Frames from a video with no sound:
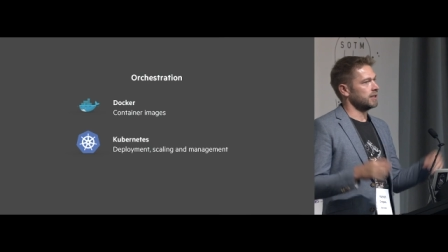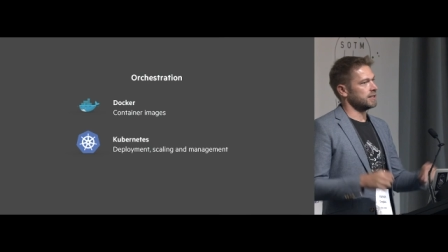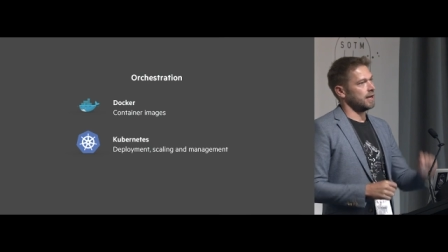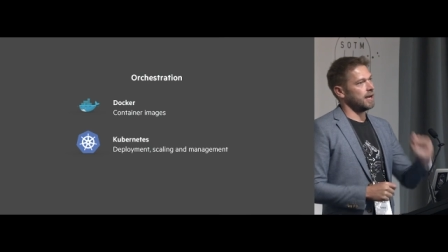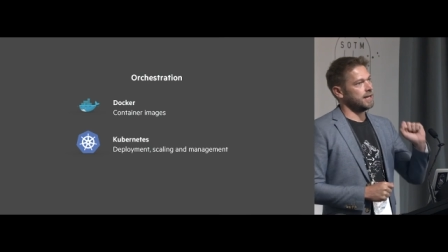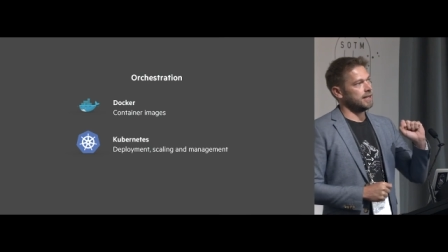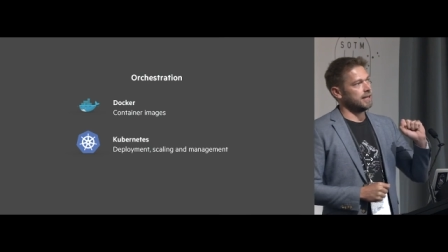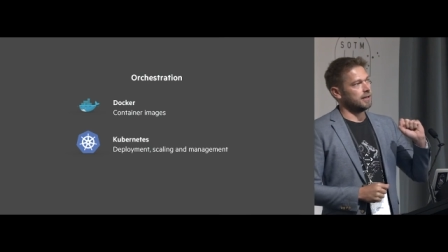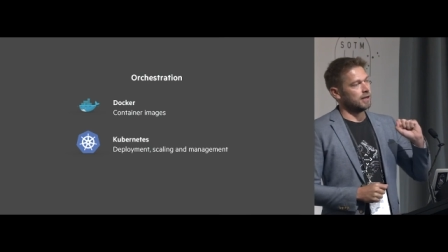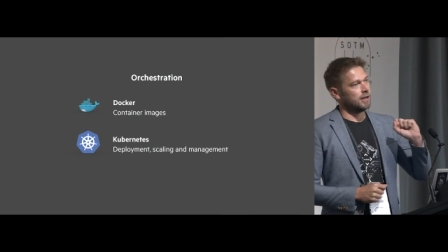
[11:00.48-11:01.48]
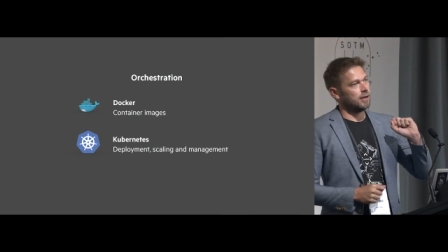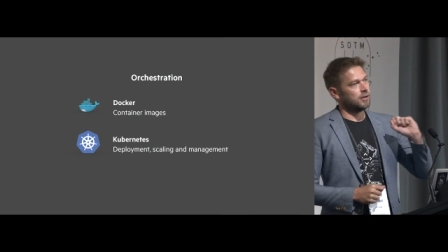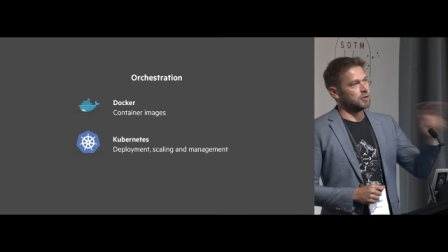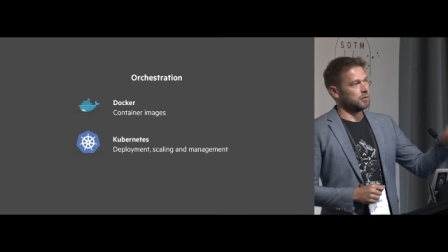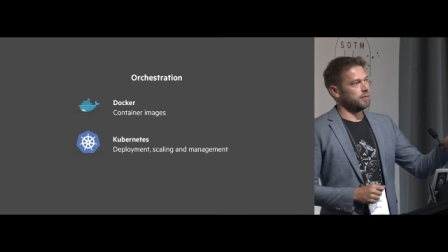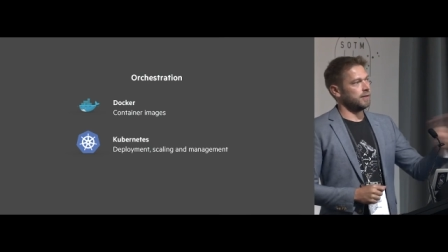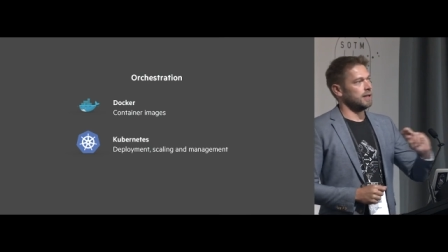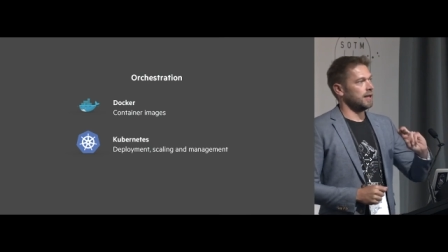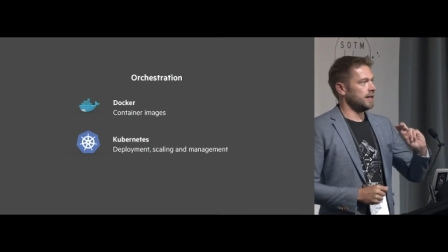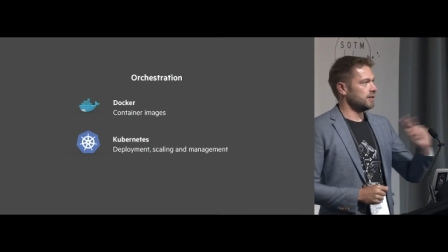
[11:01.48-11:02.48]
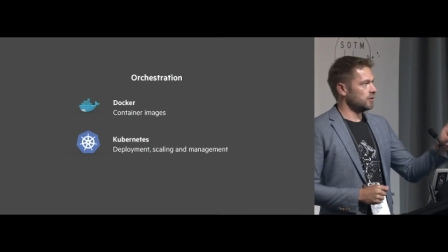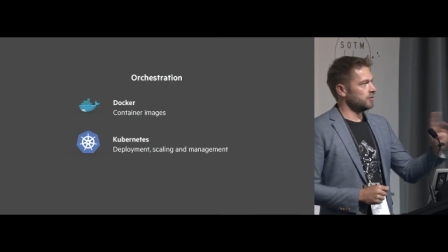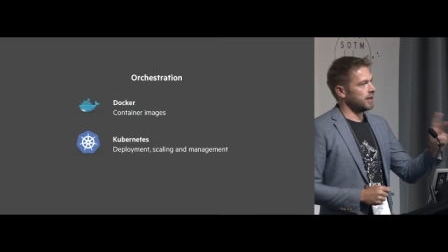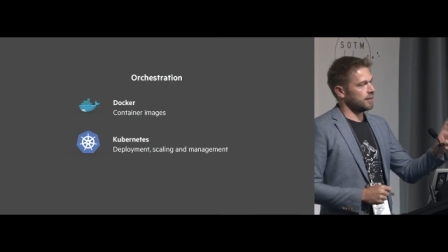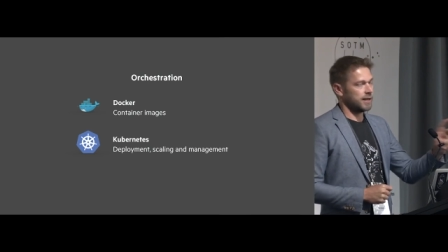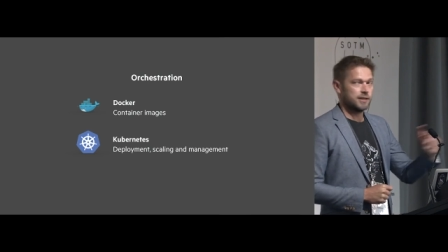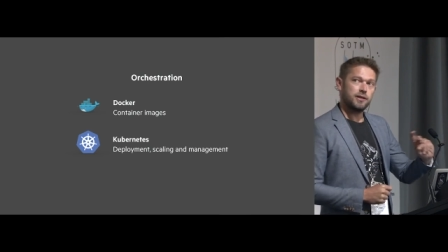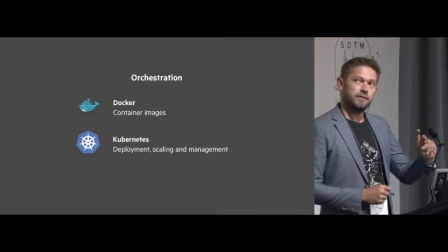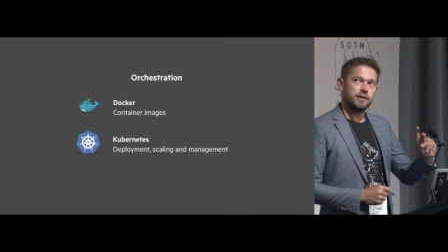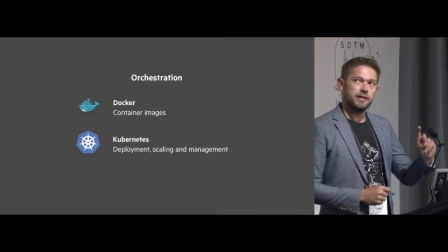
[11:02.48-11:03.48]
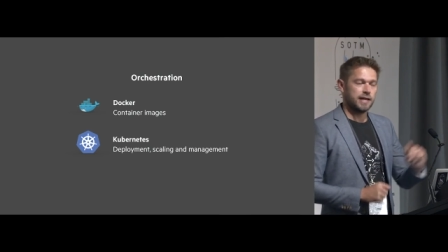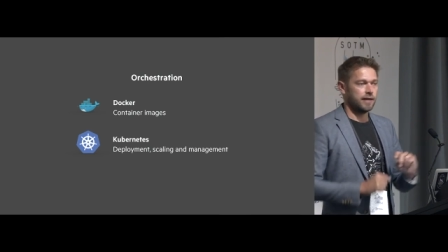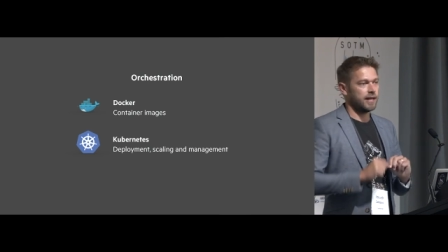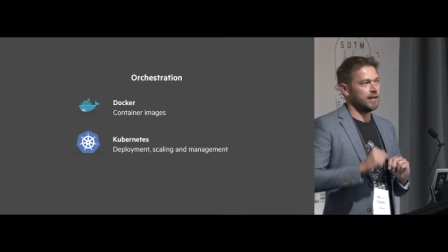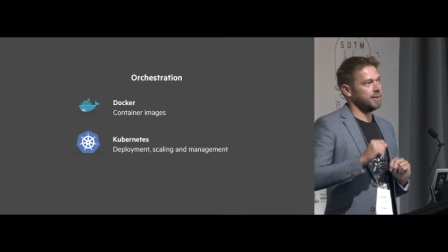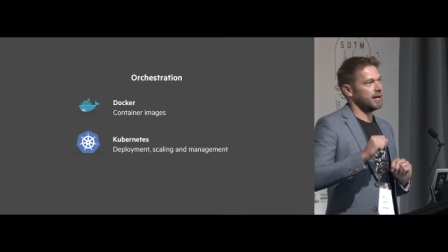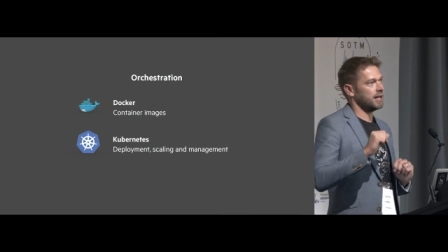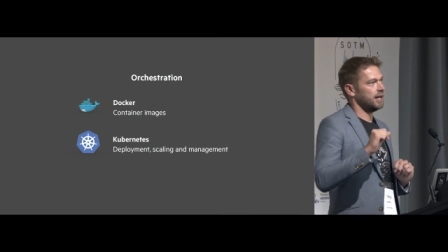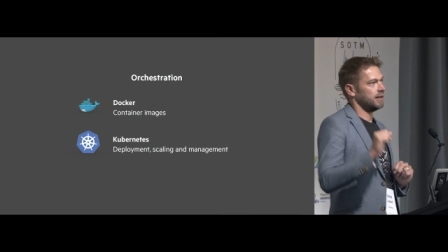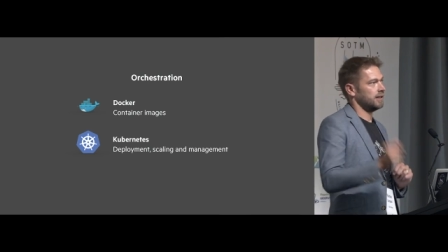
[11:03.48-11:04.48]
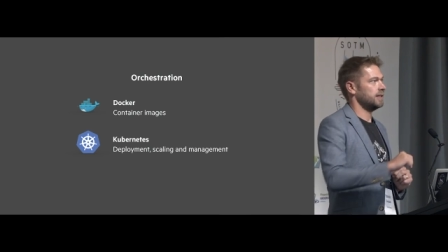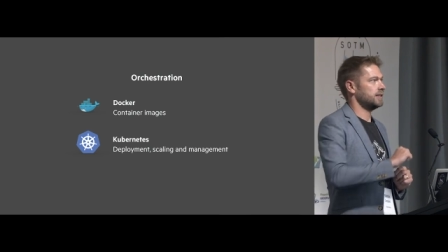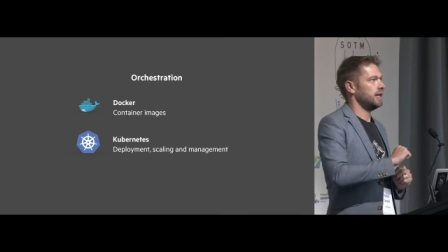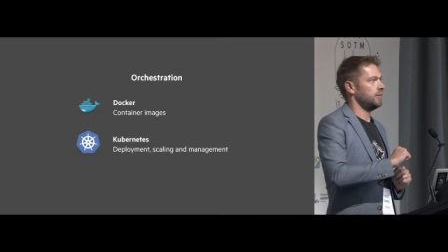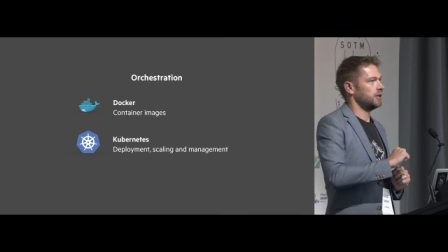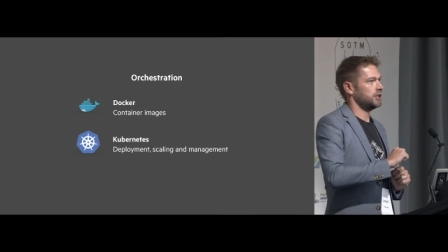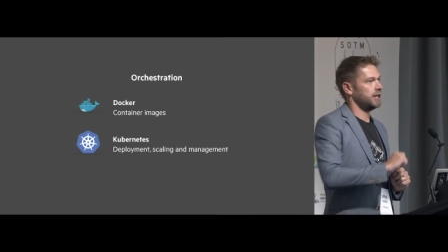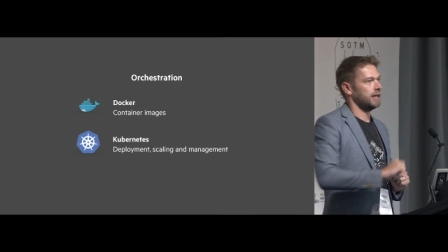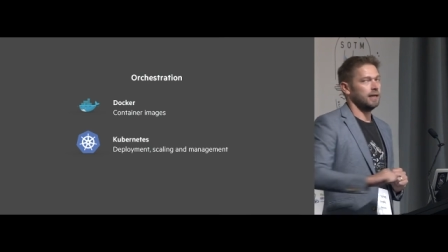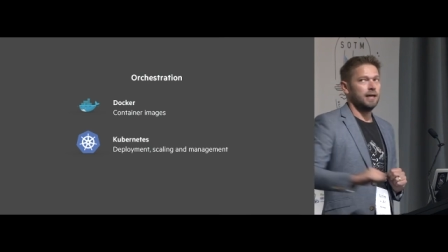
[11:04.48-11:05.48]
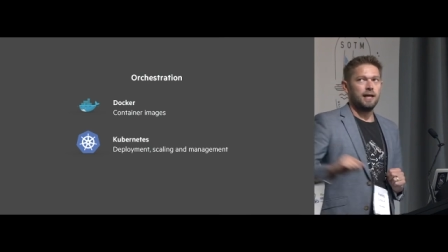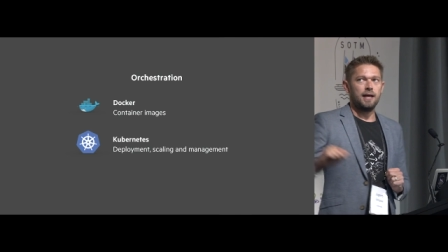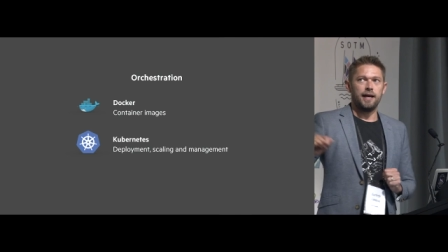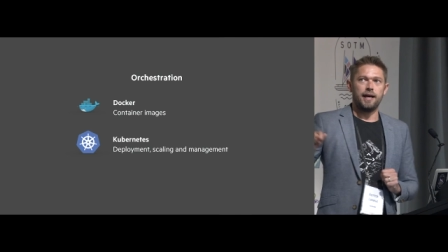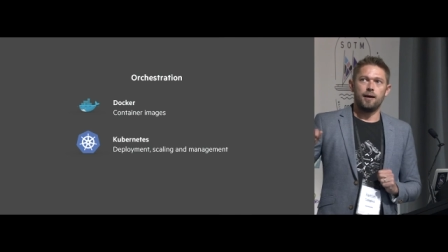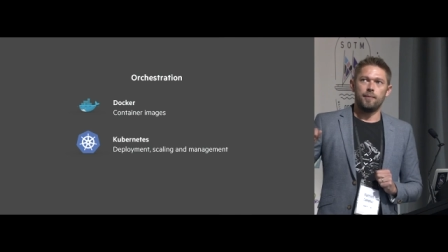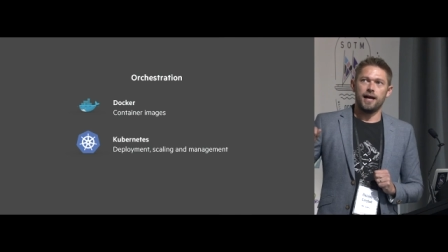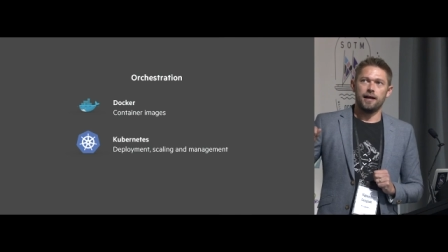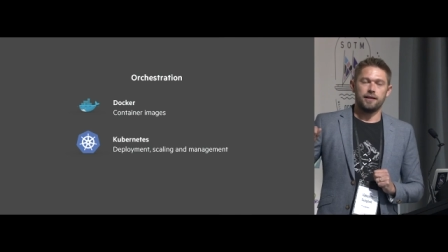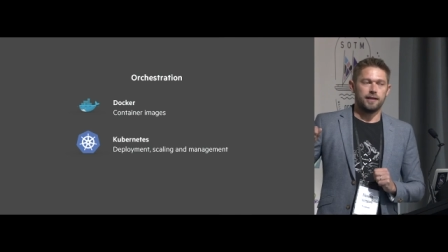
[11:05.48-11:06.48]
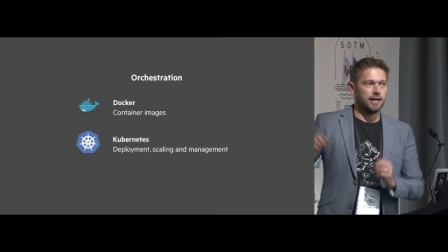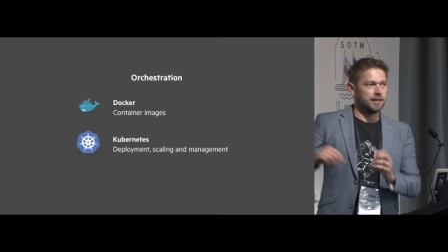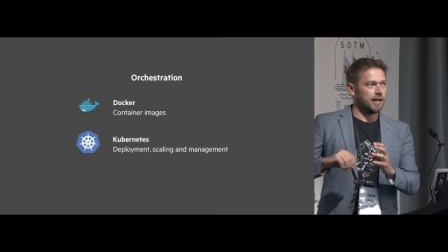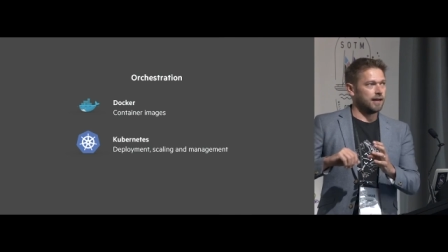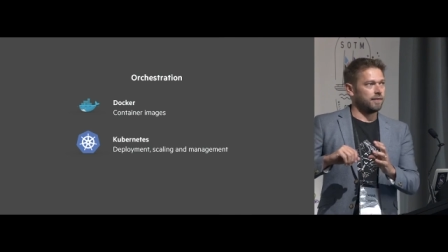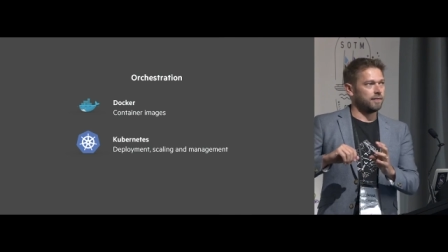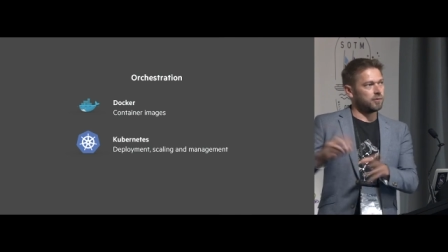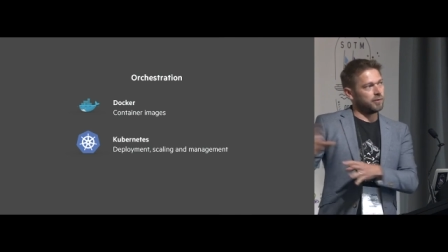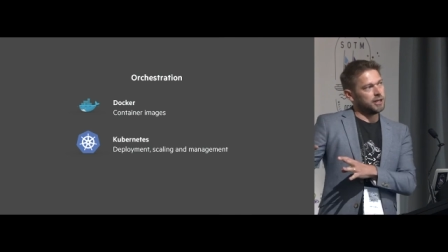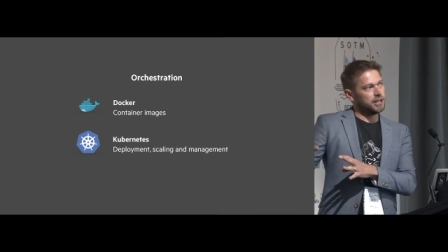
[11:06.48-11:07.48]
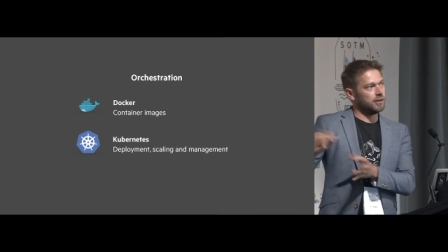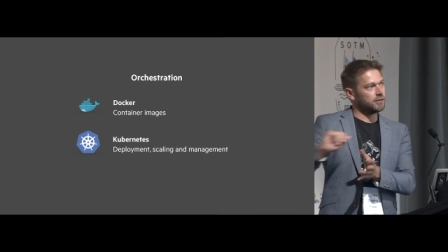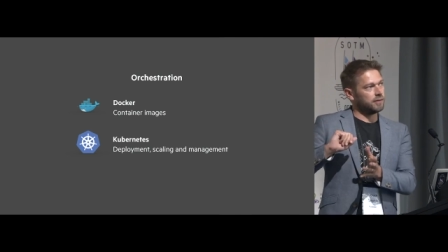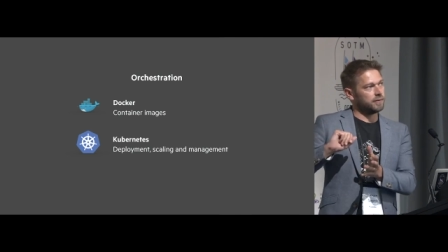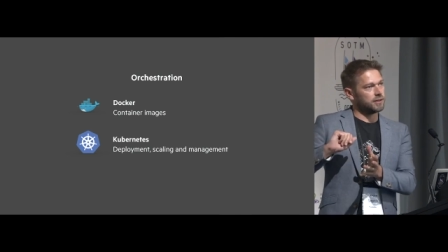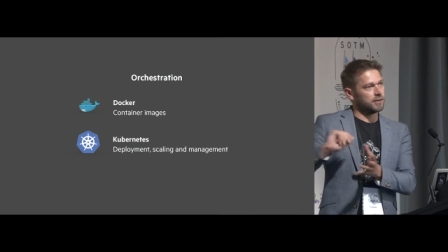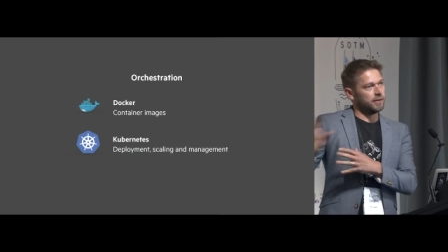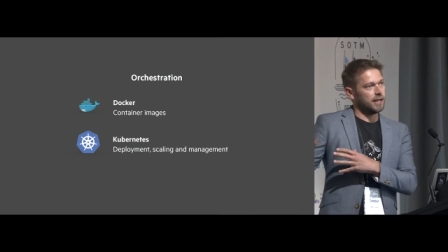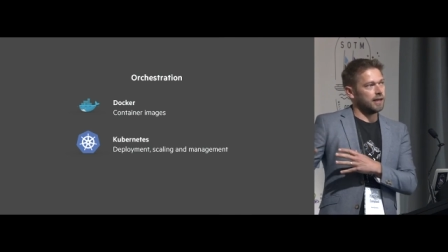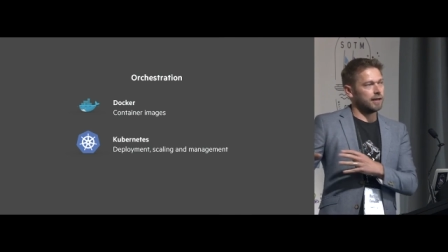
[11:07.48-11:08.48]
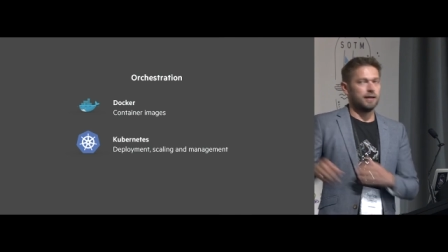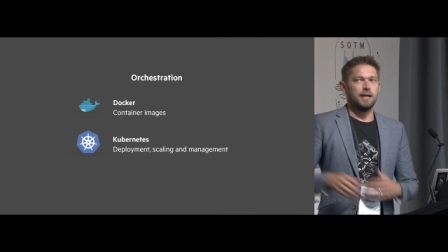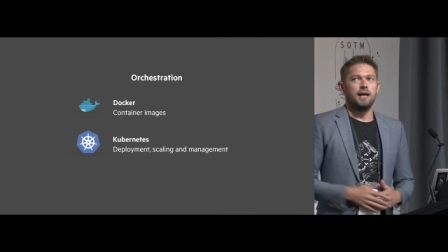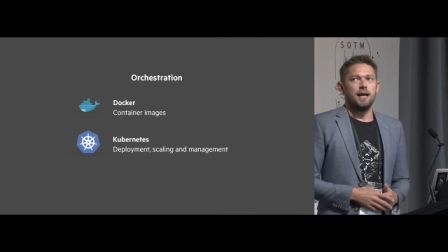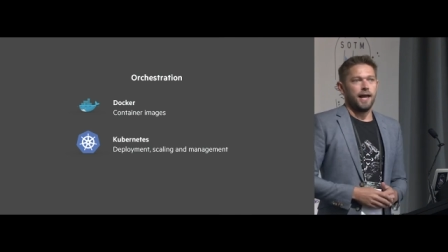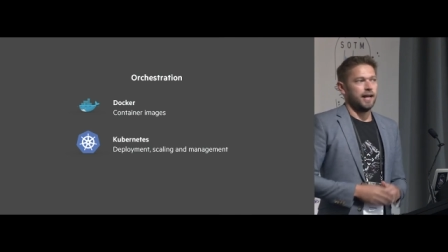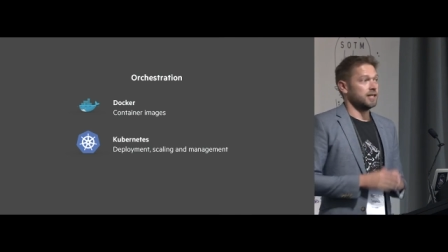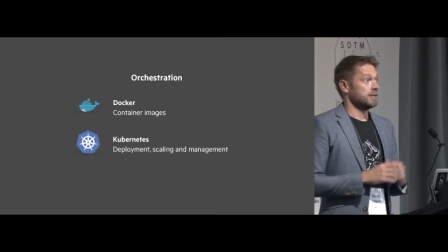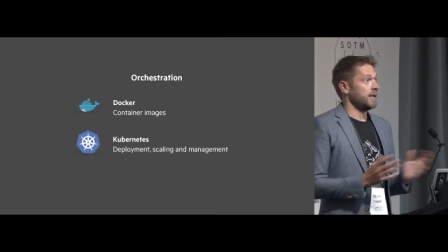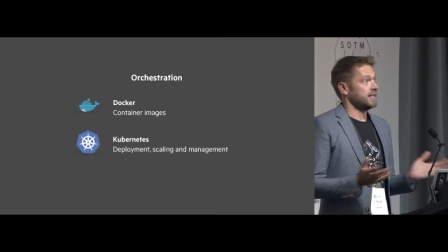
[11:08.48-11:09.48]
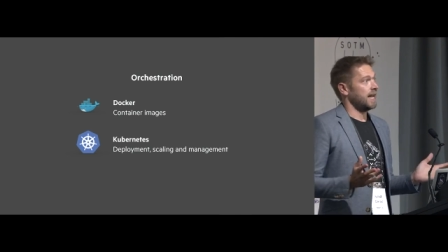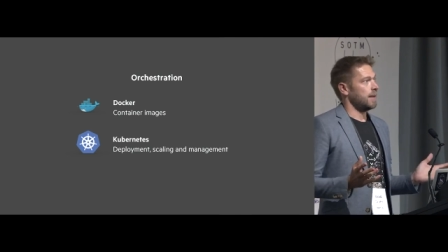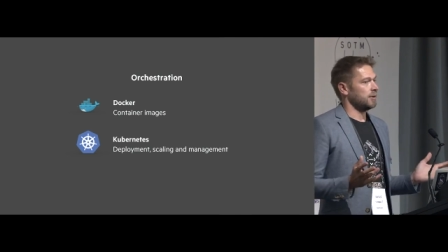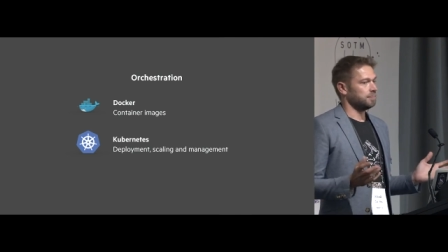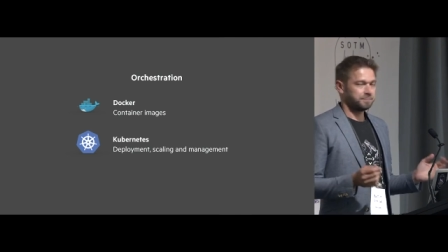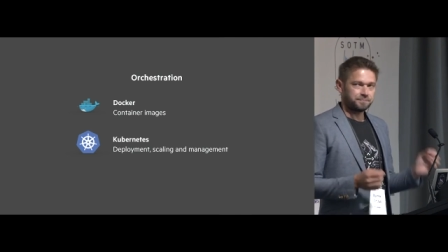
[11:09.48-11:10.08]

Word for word: can say, I need two of the, I need two database servers, and they need to be able to connect to this network share, um, and they need to have three geo servers over here, and it just makes it happen.